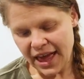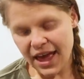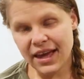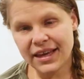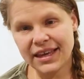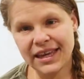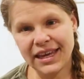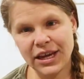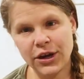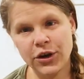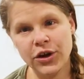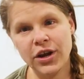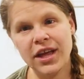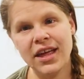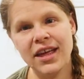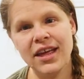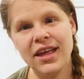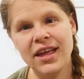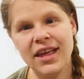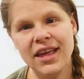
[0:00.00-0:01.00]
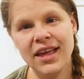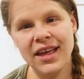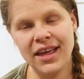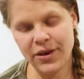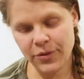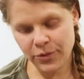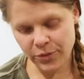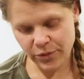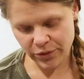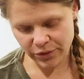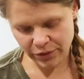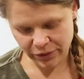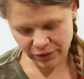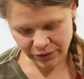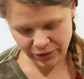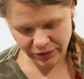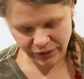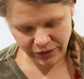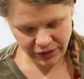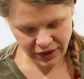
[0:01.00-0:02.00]
Akira,
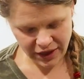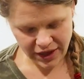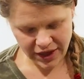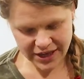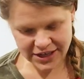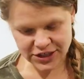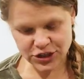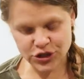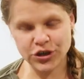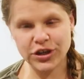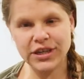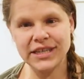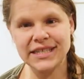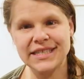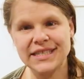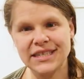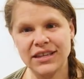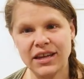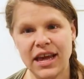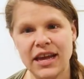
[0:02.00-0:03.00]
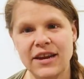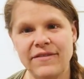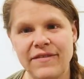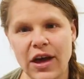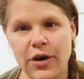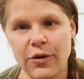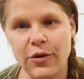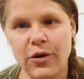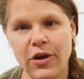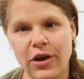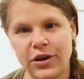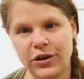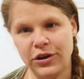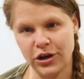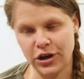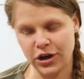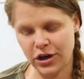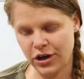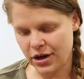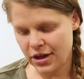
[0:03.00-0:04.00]
the jury's still kind of out on
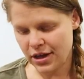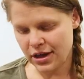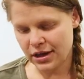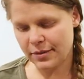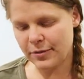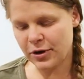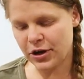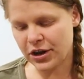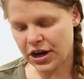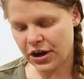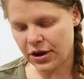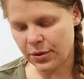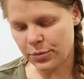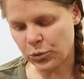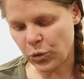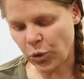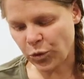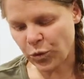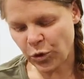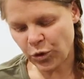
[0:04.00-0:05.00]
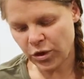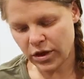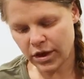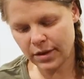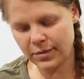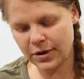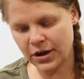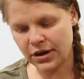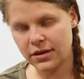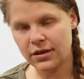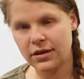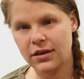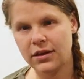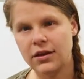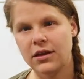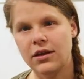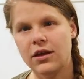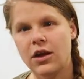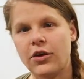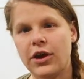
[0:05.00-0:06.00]
her. Come here, Akira. Come here.
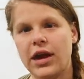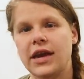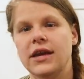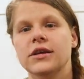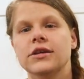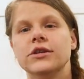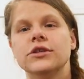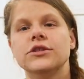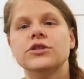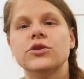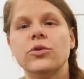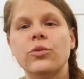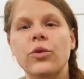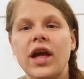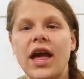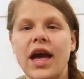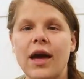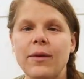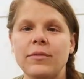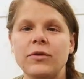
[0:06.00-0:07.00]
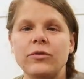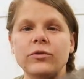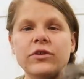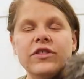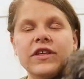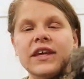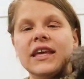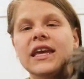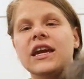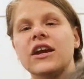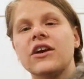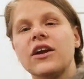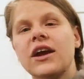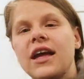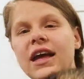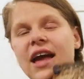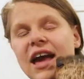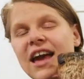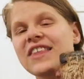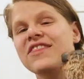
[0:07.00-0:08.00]
Okay, so what happened with
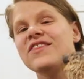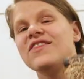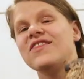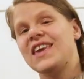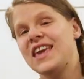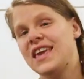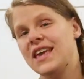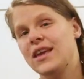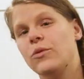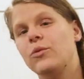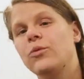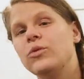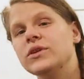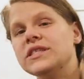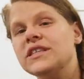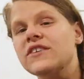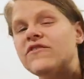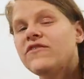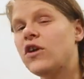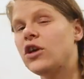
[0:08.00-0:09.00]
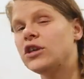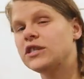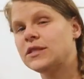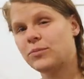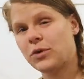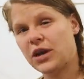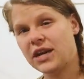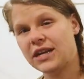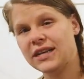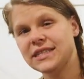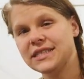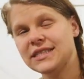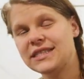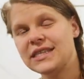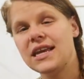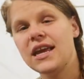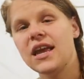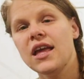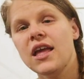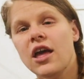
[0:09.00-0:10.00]
Akira, I think, was a false
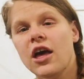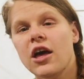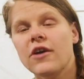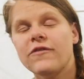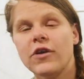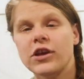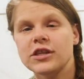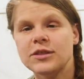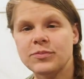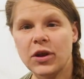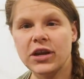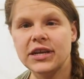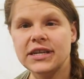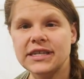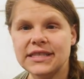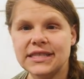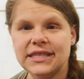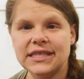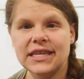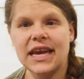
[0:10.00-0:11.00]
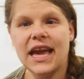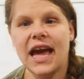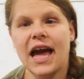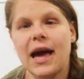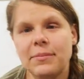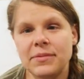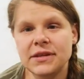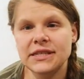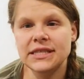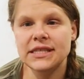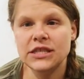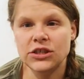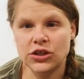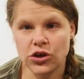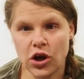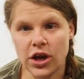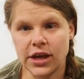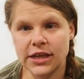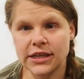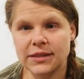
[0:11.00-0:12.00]
pregnancy. A false pregnancy happens in
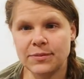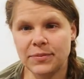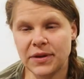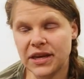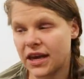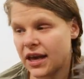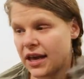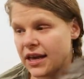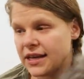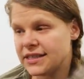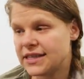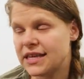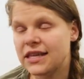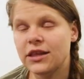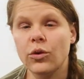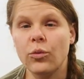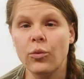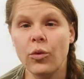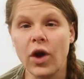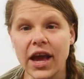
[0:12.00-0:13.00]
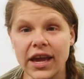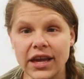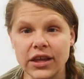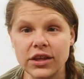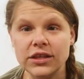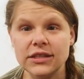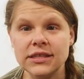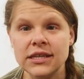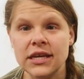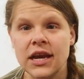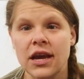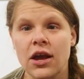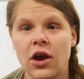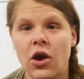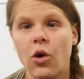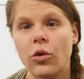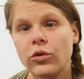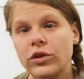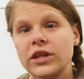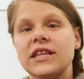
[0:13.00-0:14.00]
dogs because in the wild,
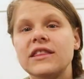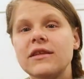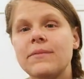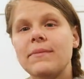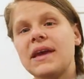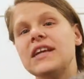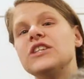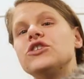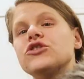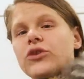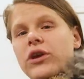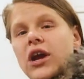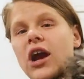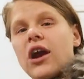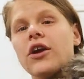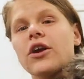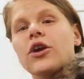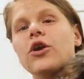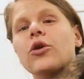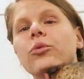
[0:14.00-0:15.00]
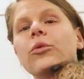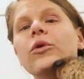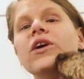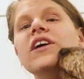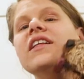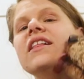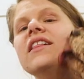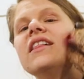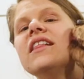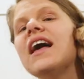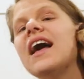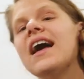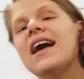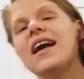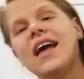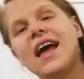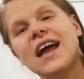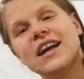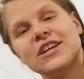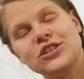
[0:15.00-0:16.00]
only the matriarch will
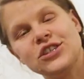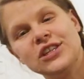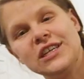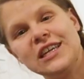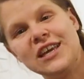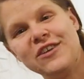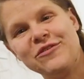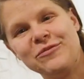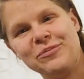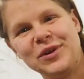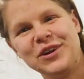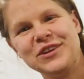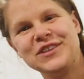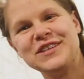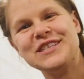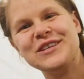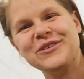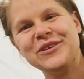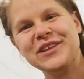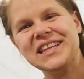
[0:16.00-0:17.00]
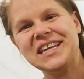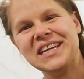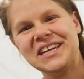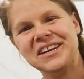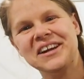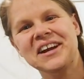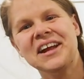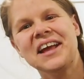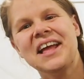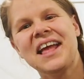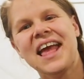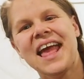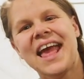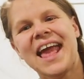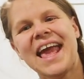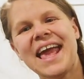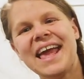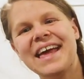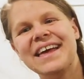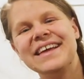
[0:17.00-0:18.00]
actually give birth to a litter.
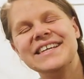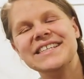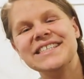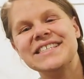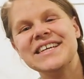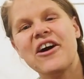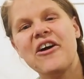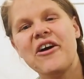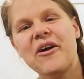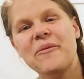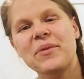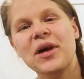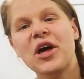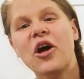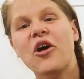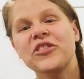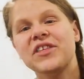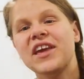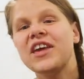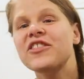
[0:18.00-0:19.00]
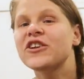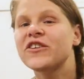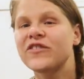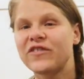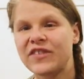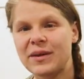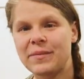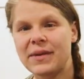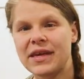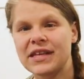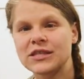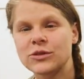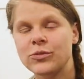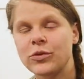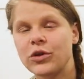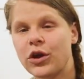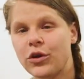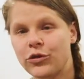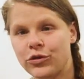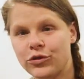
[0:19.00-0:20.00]
And but all the other females
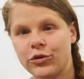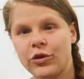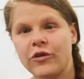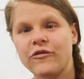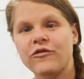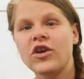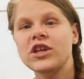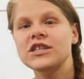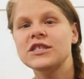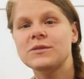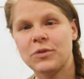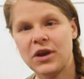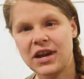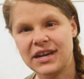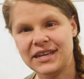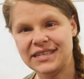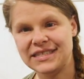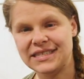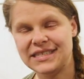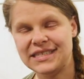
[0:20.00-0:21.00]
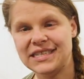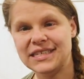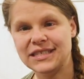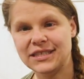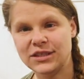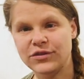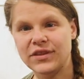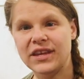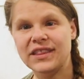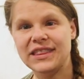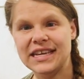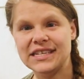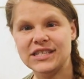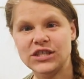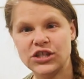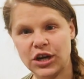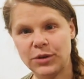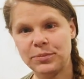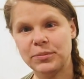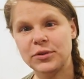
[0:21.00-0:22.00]
will go through a false pregnancy so that they
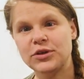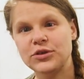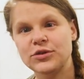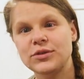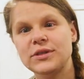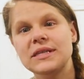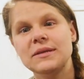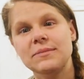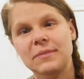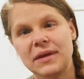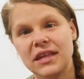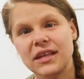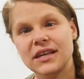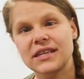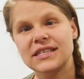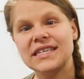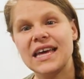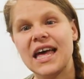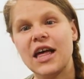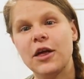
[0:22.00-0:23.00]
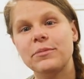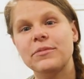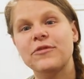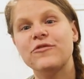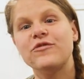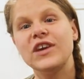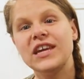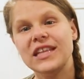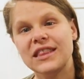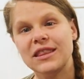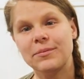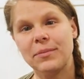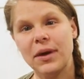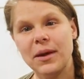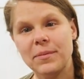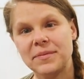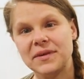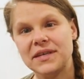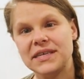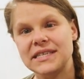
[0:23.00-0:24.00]
start producing milk to help feed the
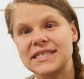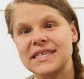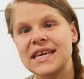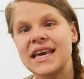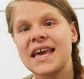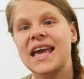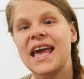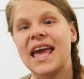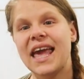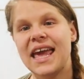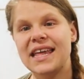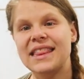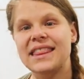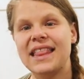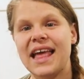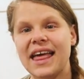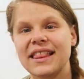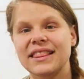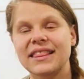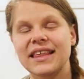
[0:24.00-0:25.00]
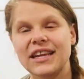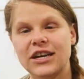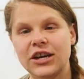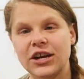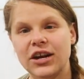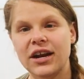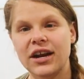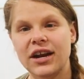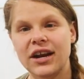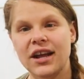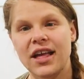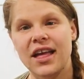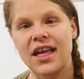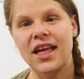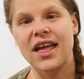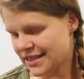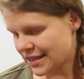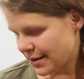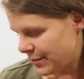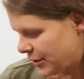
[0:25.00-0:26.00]
puppies in that litter.
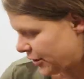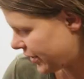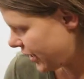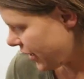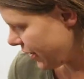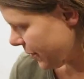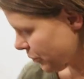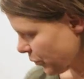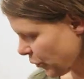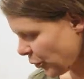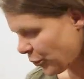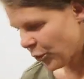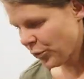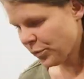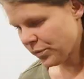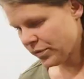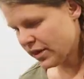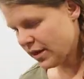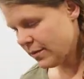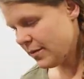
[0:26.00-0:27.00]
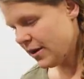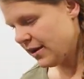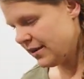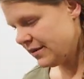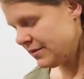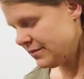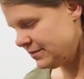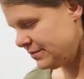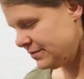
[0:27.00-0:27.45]
Yes, come here, Akira. Come here.